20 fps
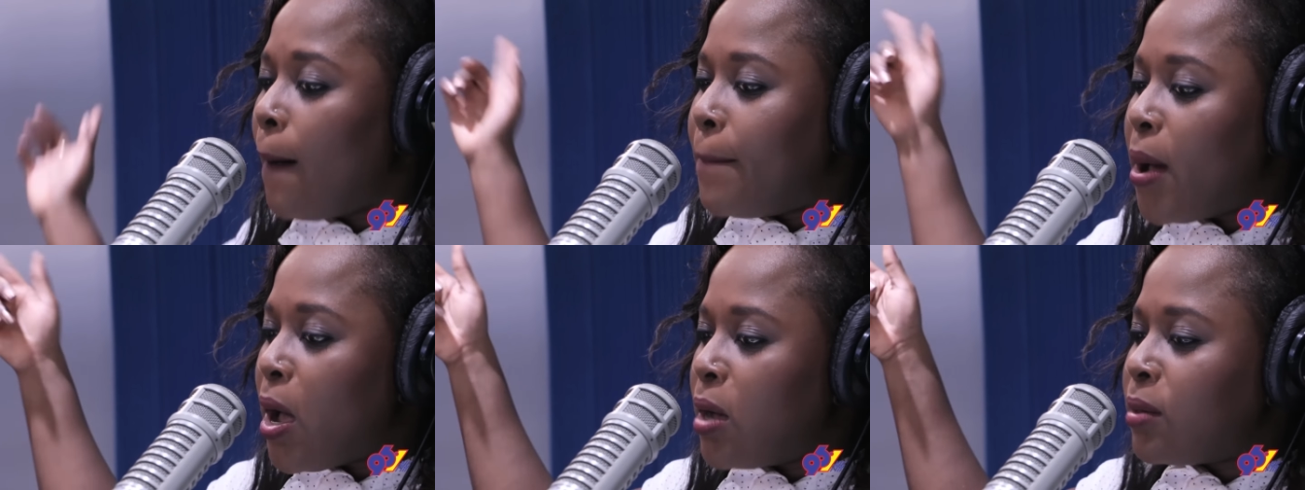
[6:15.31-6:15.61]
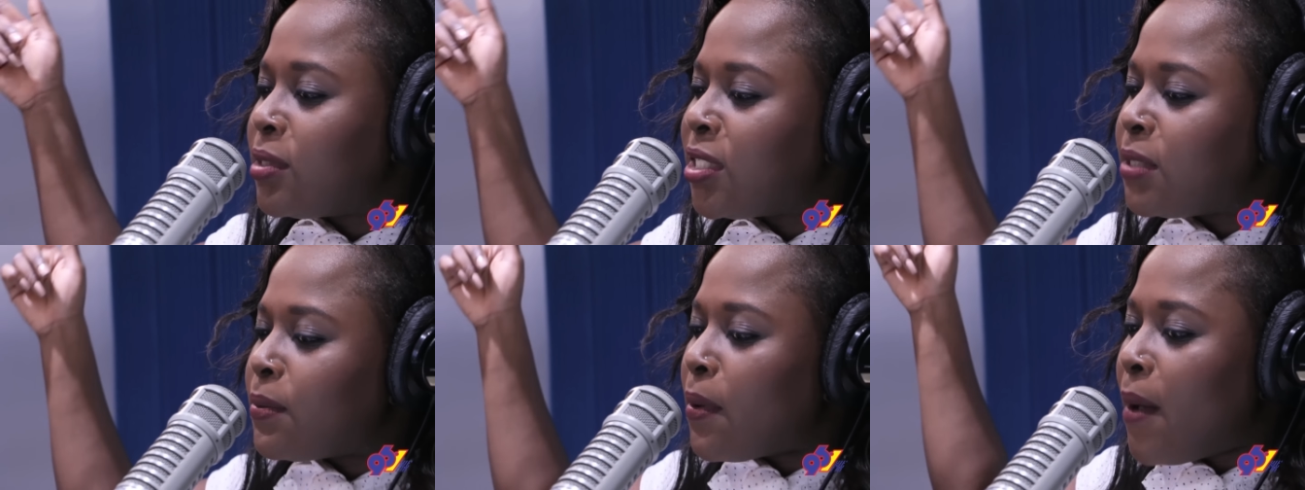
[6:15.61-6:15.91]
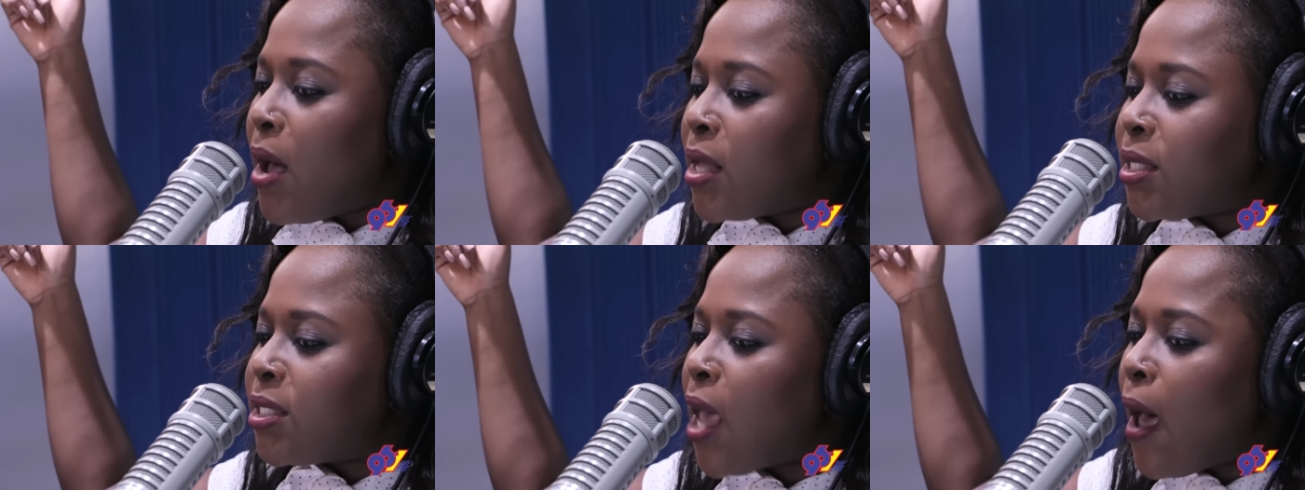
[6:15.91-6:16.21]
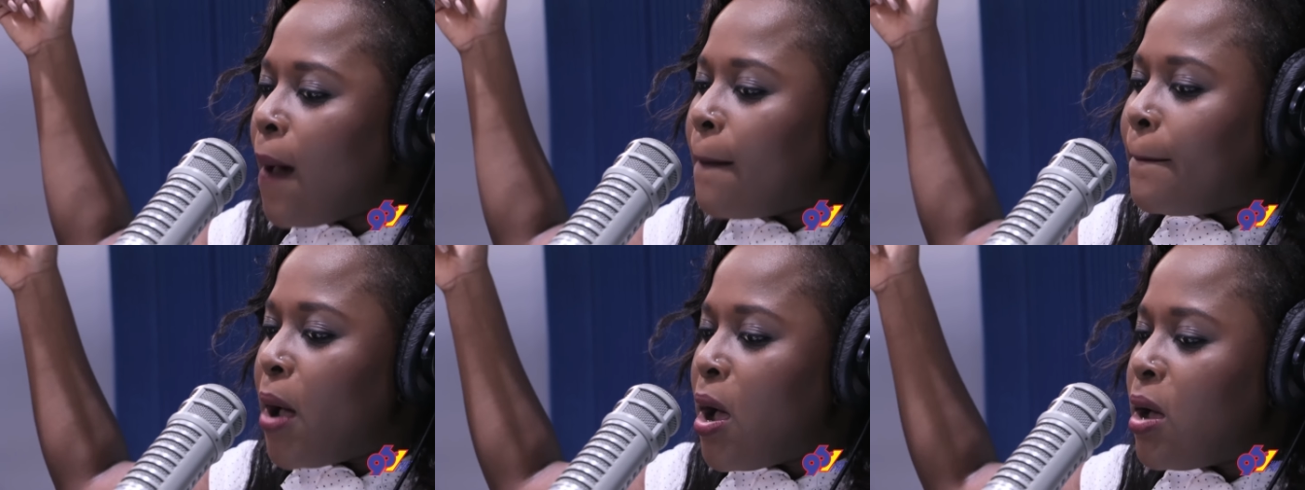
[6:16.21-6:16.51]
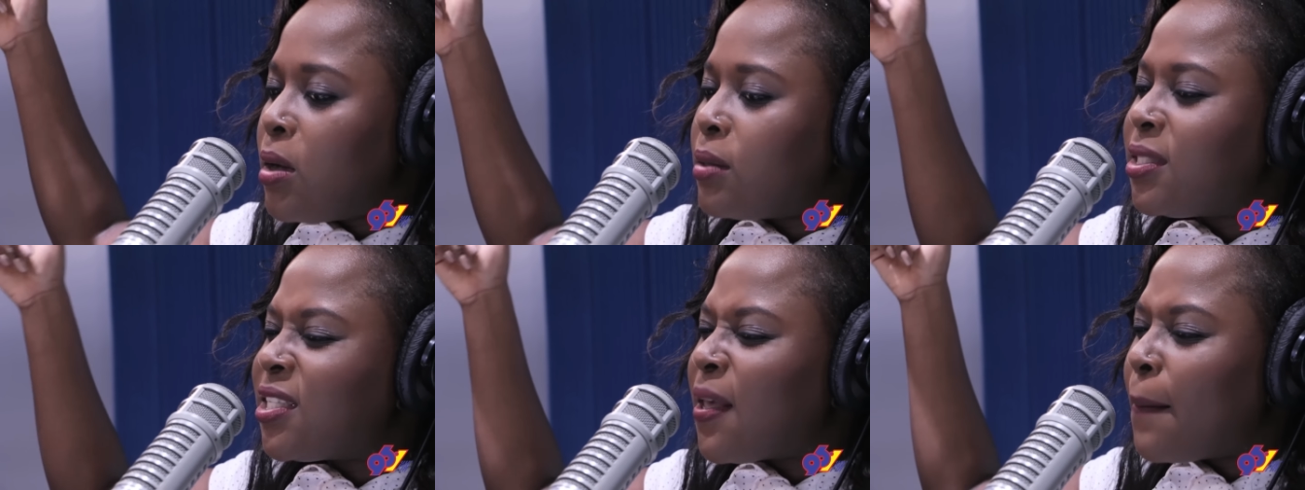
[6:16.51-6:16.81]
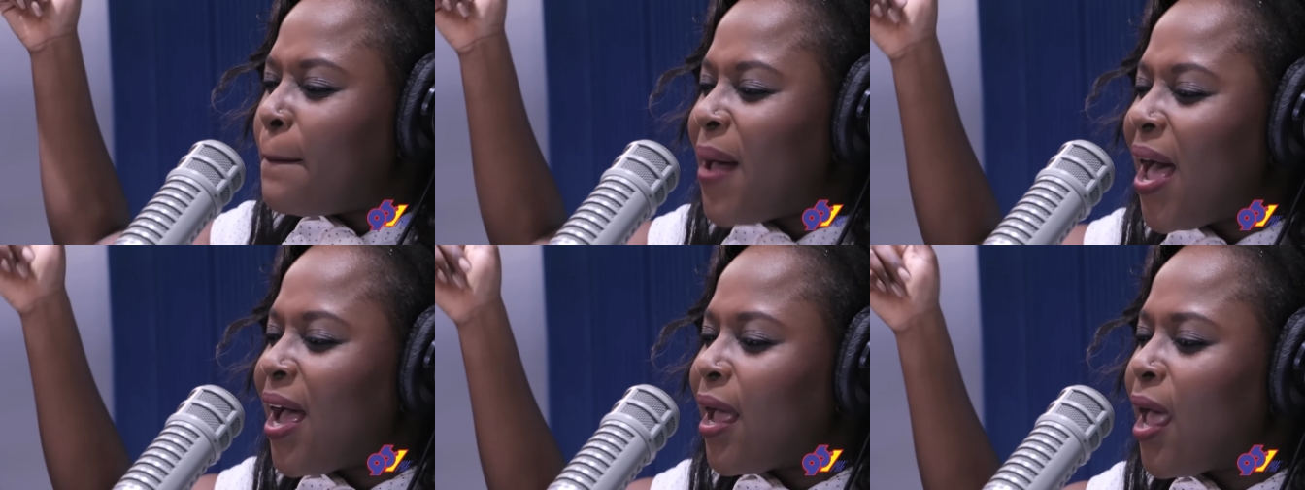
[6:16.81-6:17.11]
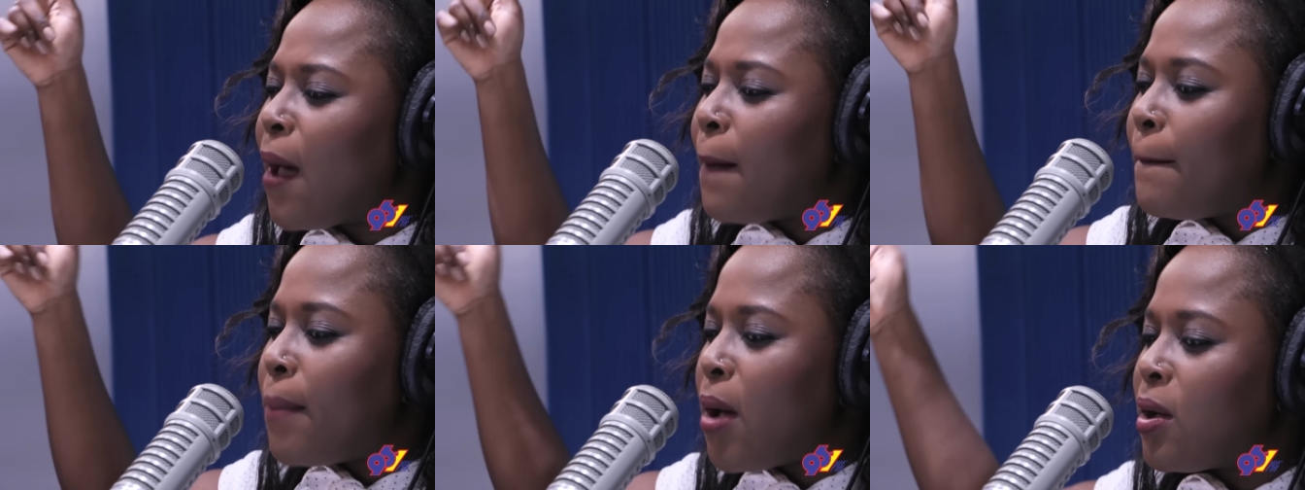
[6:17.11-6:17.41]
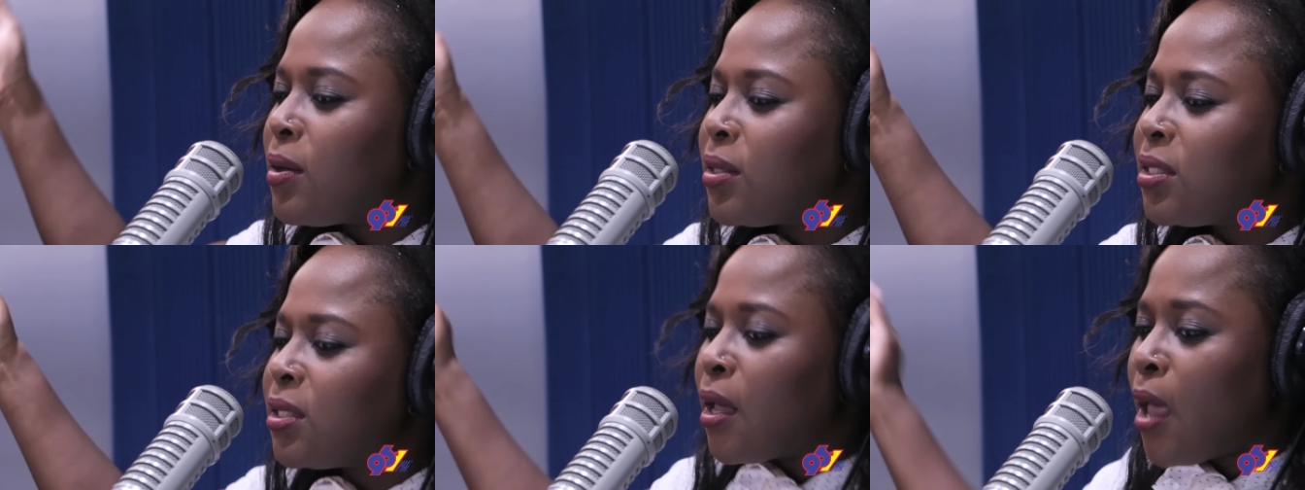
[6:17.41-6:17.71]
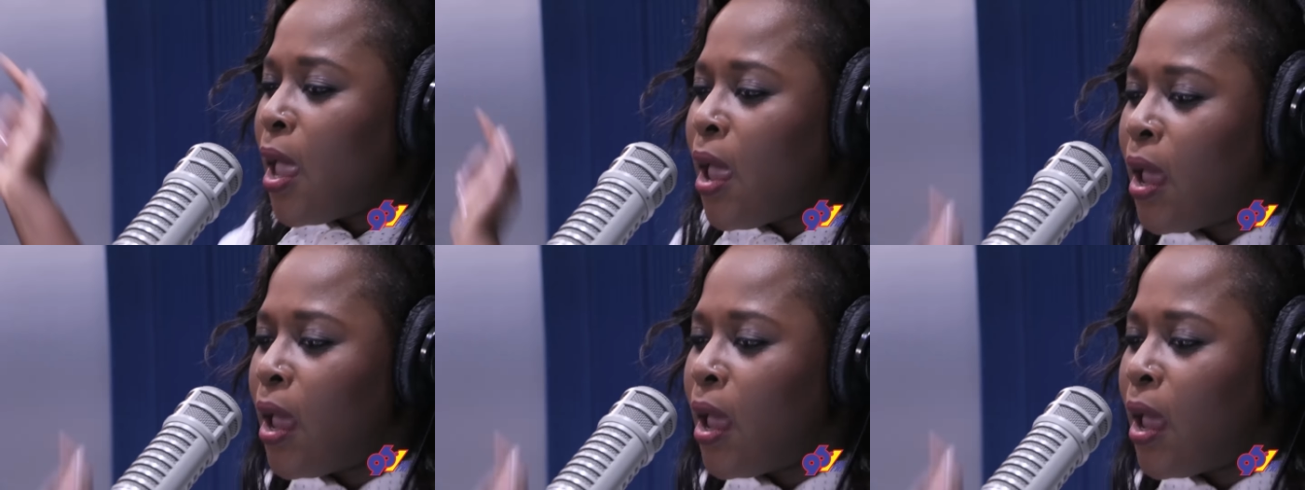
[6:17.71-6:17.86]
Bounce my butt, bounce back, bounce my